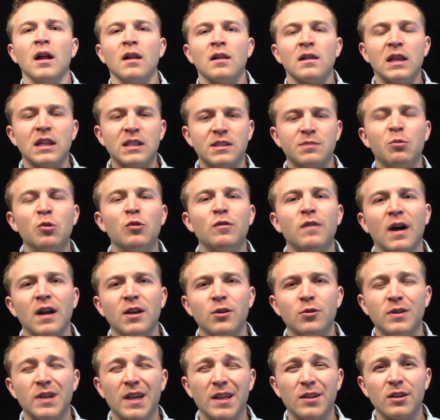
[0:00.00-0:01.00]
Let's move on
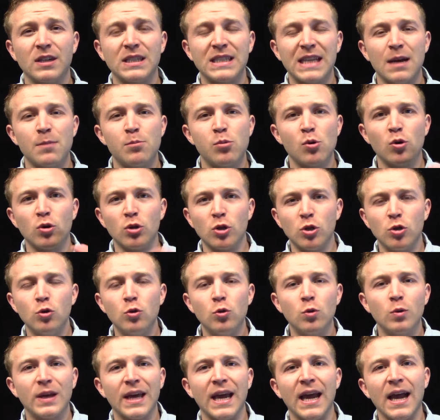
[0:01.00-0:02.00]
to another example.
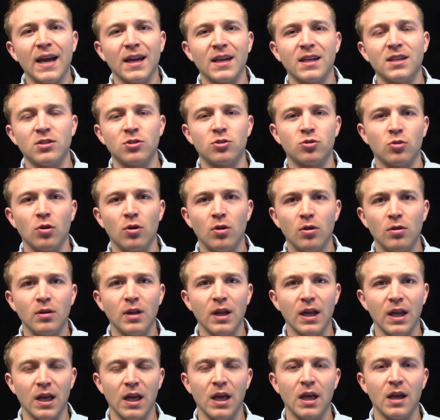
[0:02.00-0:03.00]
You can't
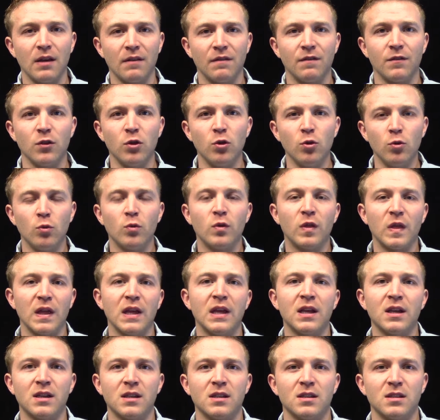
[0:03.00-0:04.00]
control if you
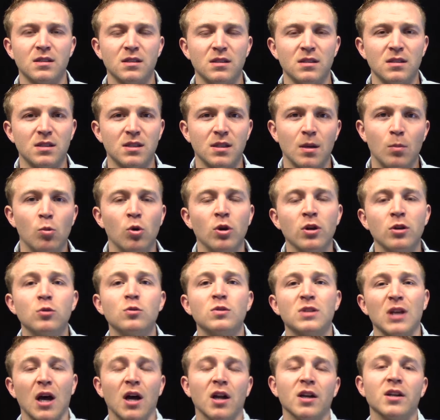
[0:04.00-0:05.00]
think someone
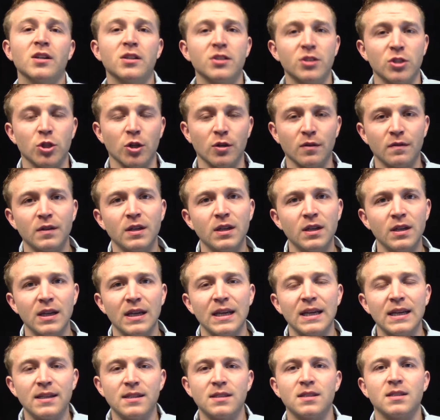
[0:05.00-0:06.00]
who's undeserving
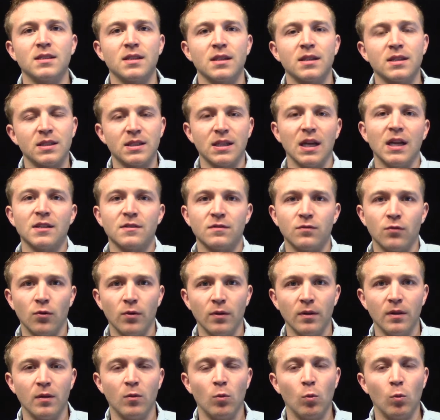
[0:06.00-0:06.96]
is successful.